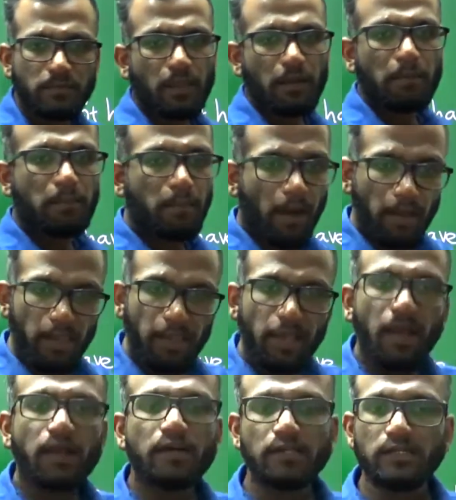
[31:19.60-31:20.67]

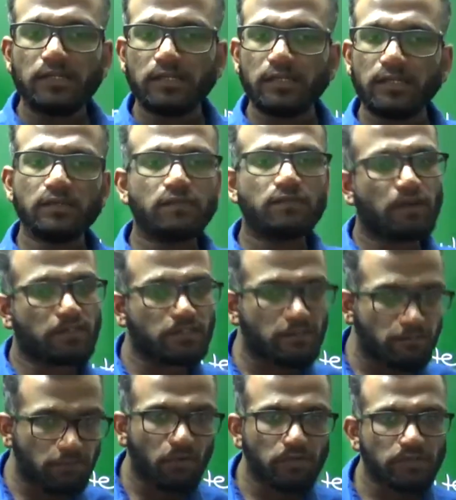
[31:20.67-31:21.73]
Balayak. What's the
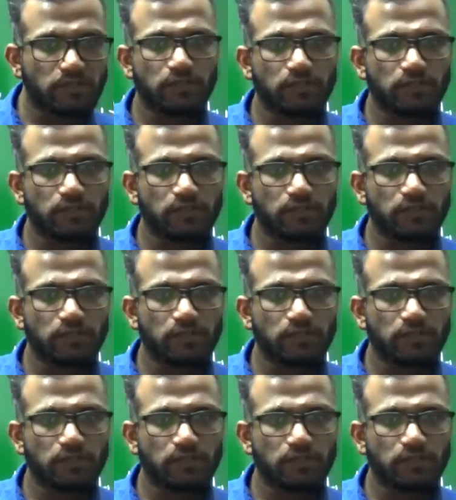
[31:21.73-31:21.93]
force?